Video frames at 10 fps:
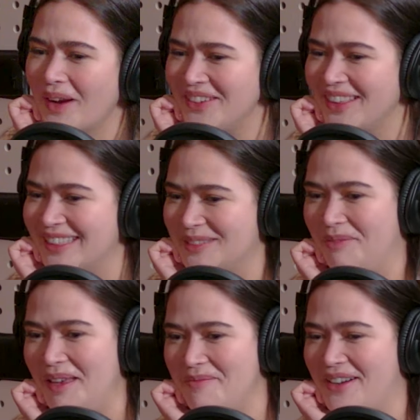Where did this
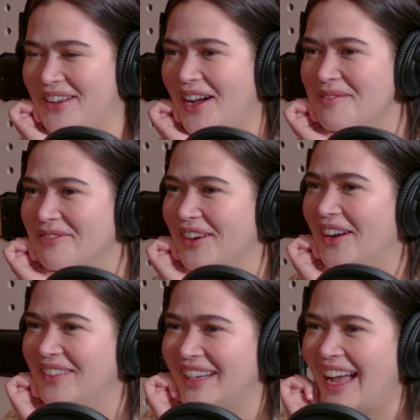paper come from?
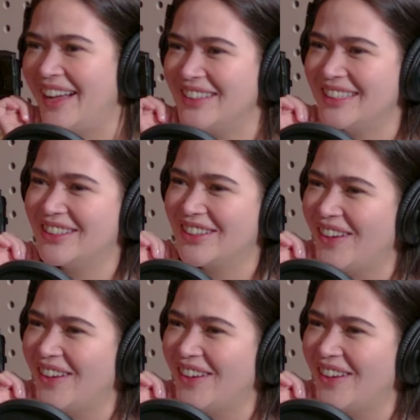And how did you